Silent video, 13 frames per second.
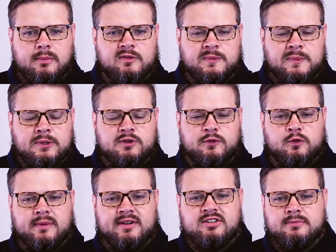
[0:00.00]
I'm a spiritual
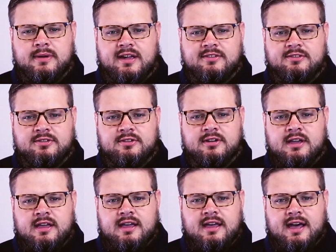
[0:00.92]
formation pastor
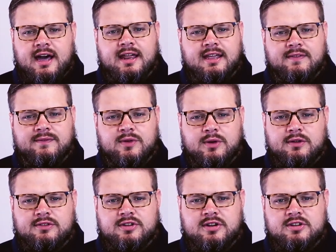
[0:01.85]
at
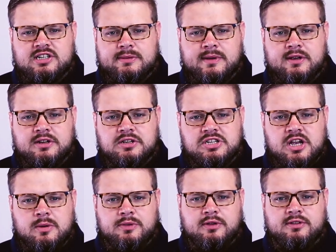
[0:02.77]
InFocus Church. I'm here to
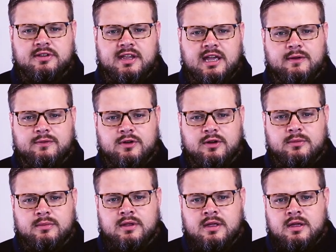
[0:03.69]
share with you today
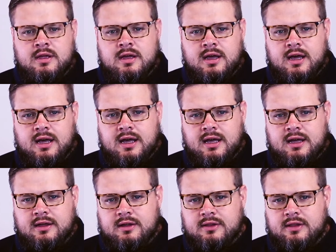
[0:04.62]
from
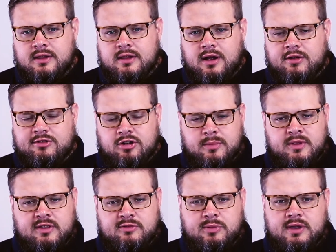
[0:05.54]
our
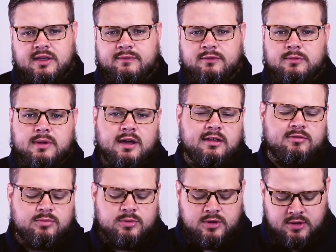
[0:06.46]
sermon this week and from
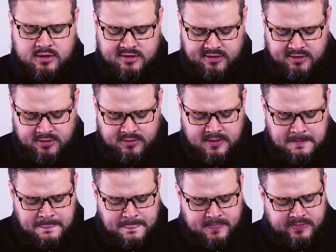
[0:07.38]
God's Word. So
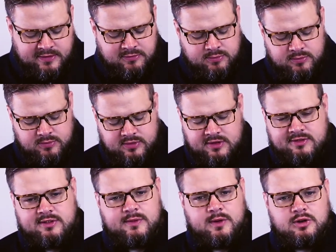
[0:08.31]

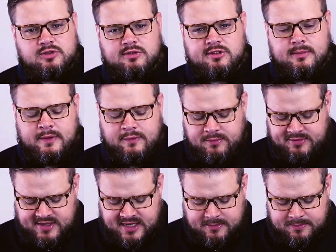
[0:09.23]
this devotional is going to be from
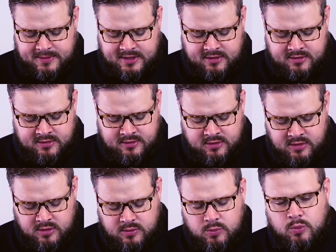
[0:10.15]
2 Peter
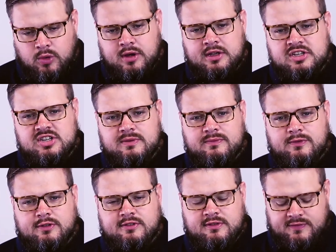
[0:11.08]
1,
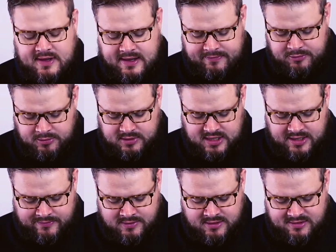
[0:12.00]
verses 5 through
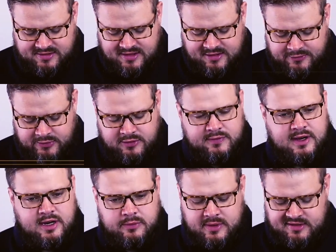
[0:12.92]
11. It says, "For this
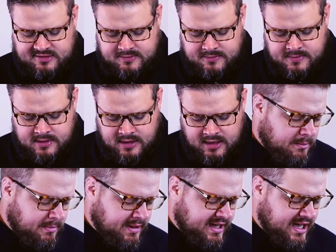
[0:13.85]
very reason,
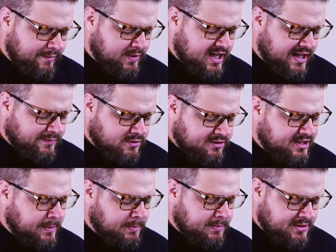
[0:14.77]
make every effort to
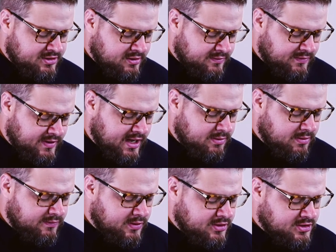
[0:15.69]
supplement your faith
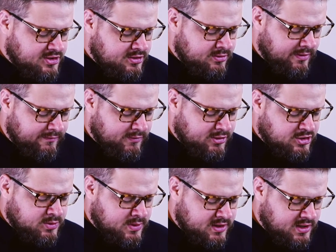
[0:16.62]
with virtue, and
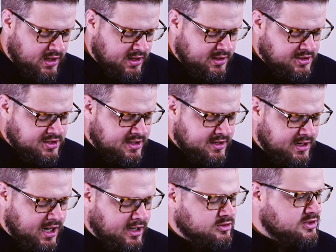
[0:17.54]
virtue with knowledge, and
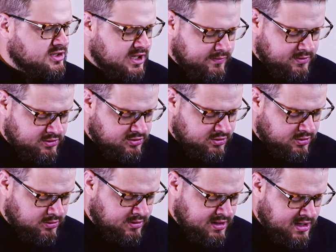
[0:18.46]
knowledge with
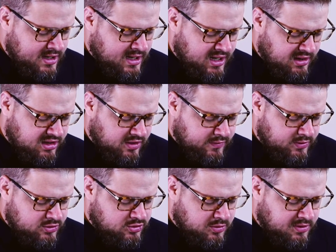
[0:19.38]
self-control, and
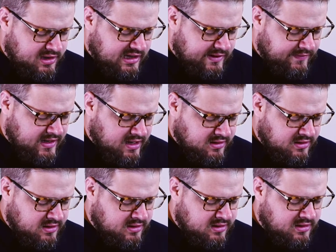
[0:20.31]
self-control with
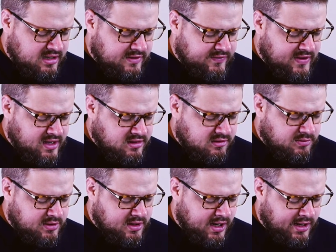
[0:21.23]
steadfastness, and steadfastness
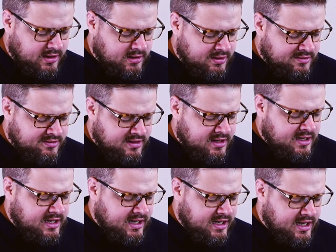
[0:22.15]
with godliness,
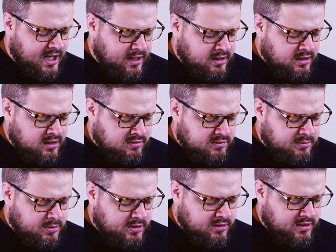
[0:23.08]
and godliness
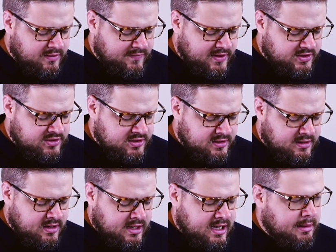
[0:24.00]
with brotherly affection,
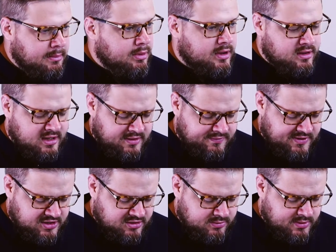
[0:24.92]
and brotherly
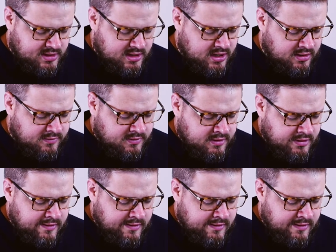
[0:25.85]
affection with love.